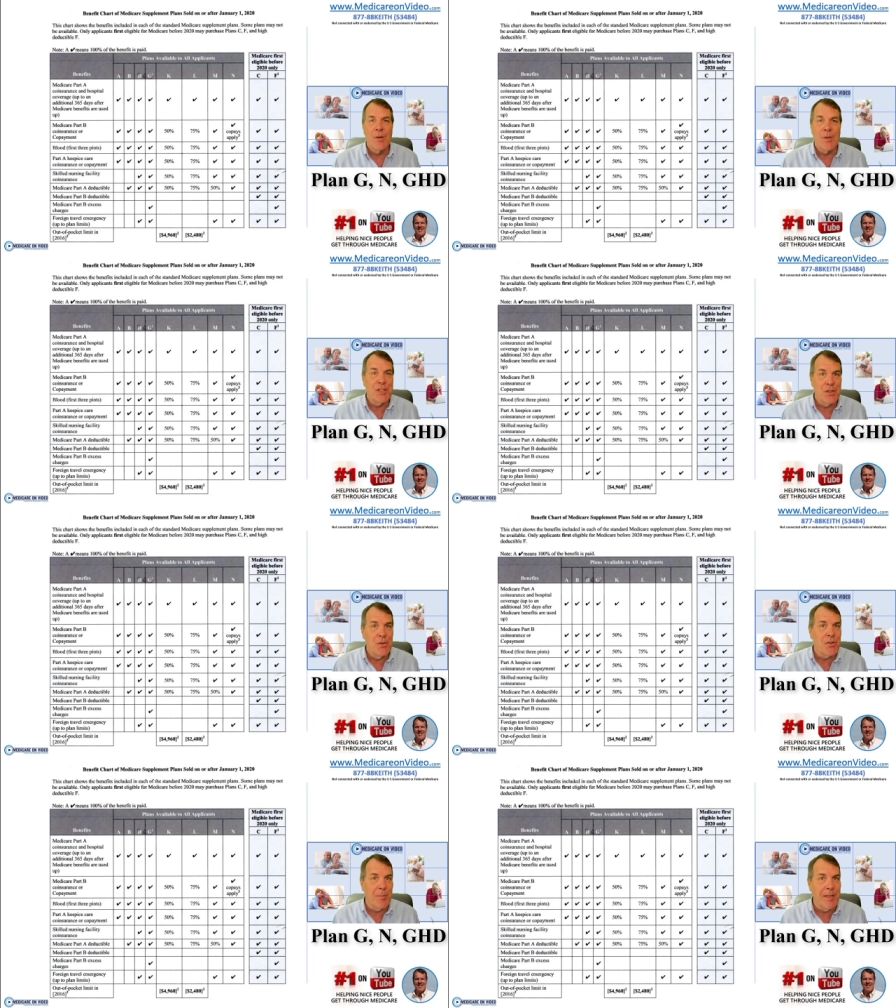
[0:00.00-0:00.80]
which
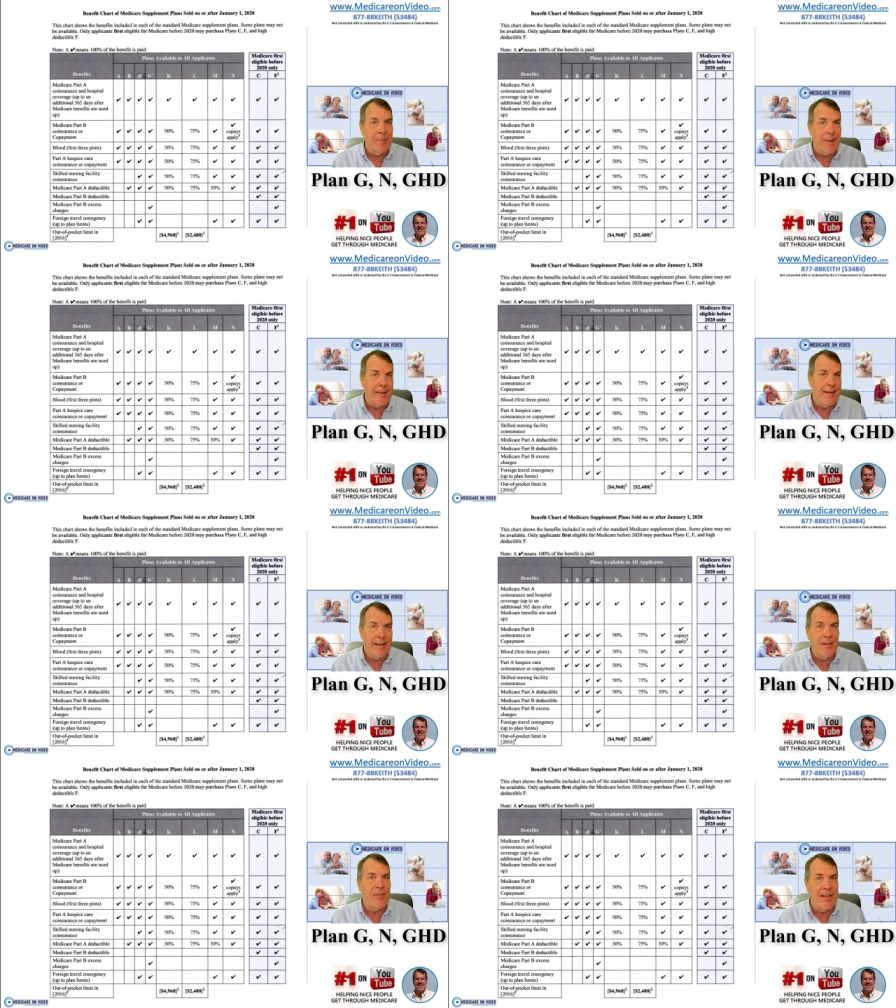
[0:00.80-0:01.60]
used to be plan
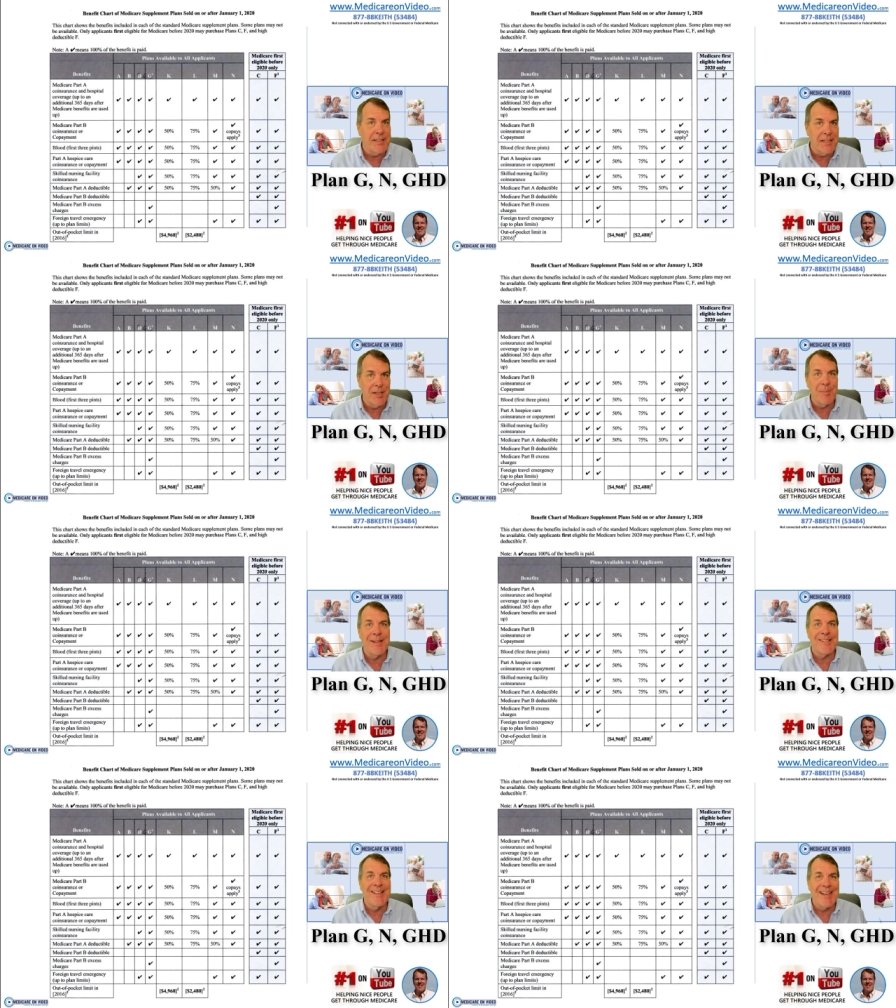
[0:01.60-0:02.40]
FHD, but
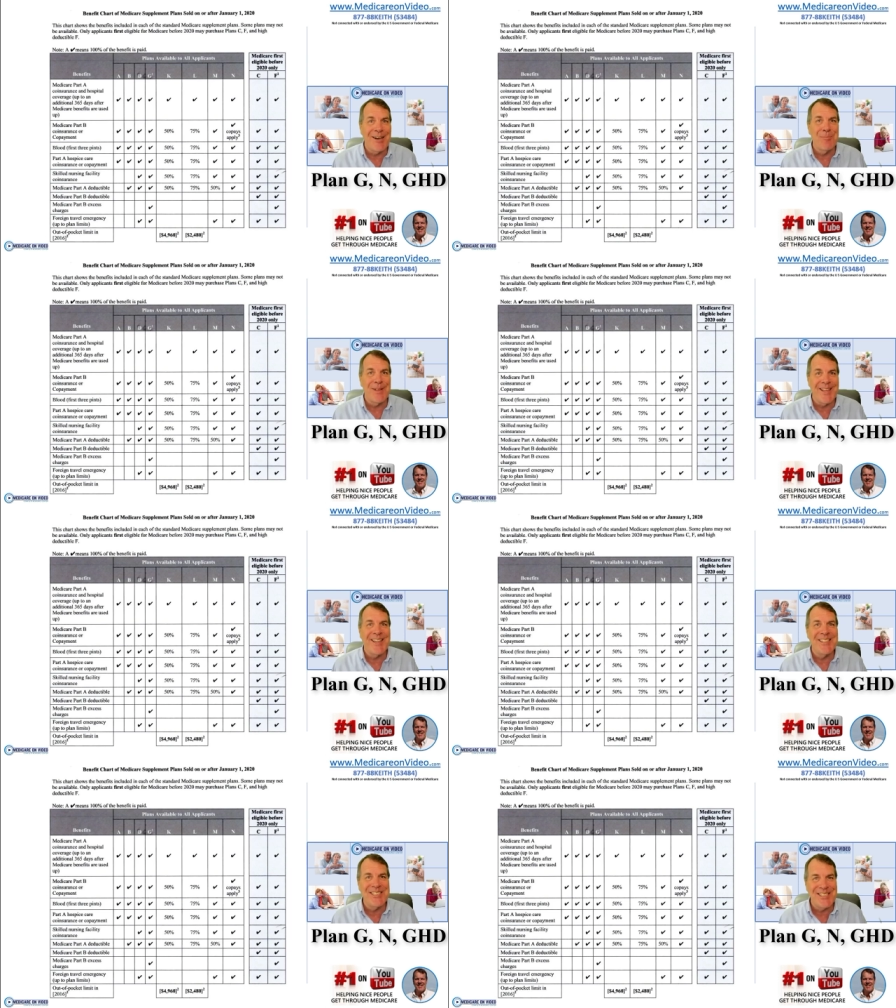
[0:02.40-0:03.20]
is now
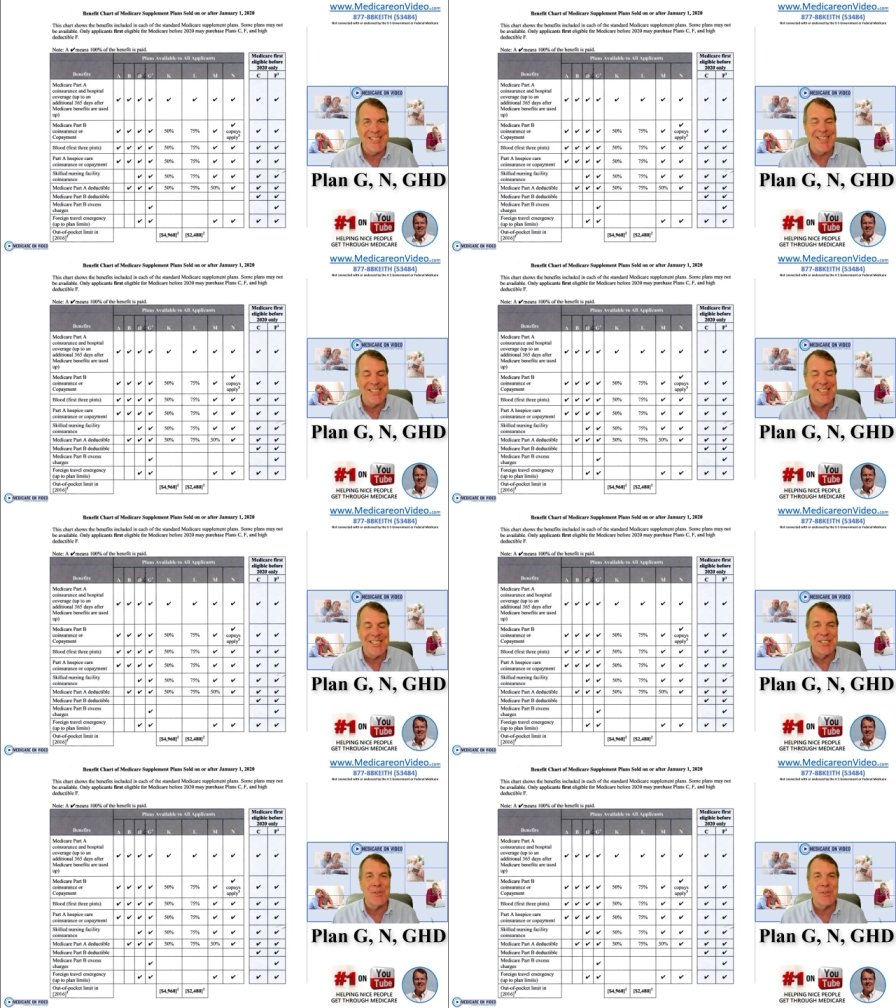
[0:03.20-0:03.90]
plan GHD.